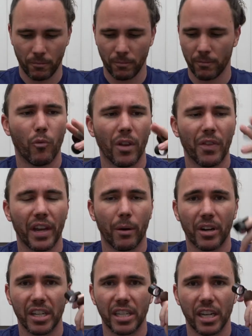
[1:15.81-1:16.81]
One thing I
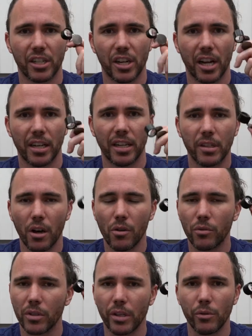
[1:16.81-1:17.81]
want to touch on,
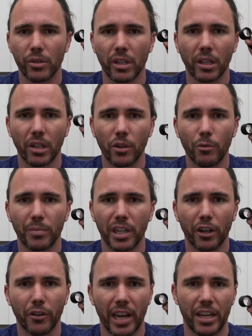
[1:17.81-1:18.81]
don't use a loupe to
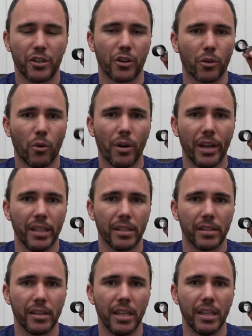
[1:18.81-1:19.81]
grade your
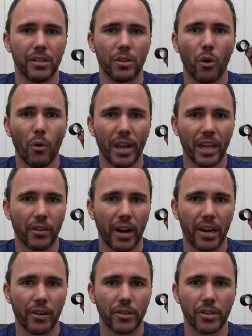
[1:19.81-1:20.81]
coins. These coin
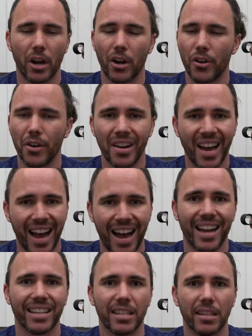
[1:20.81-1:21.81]
graders are
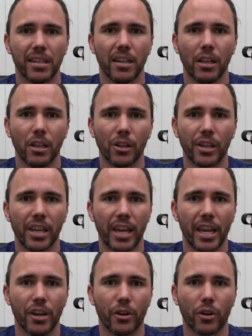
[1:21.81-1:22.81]
not looking
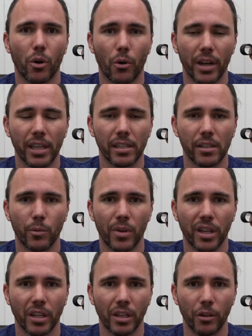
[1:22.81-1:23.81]
at your coins with
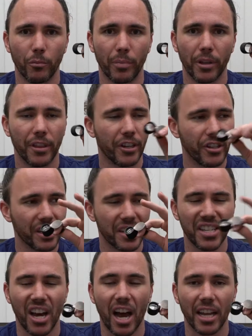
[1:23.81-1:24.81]
a loupe. They're just
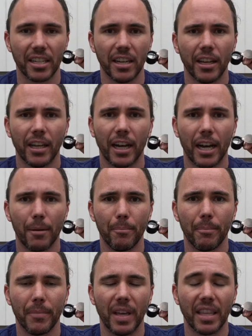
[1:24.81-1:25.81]
not,
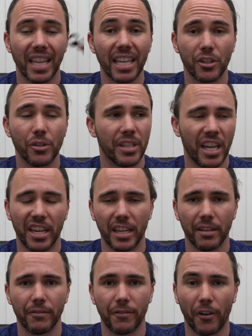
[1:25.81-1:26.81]
unless you send
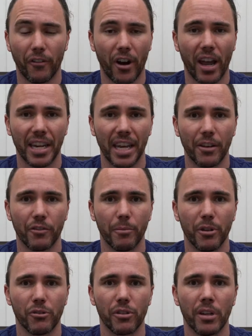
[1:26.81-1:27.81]
it for variety
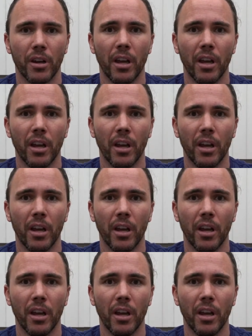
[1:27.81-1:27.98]
attribution.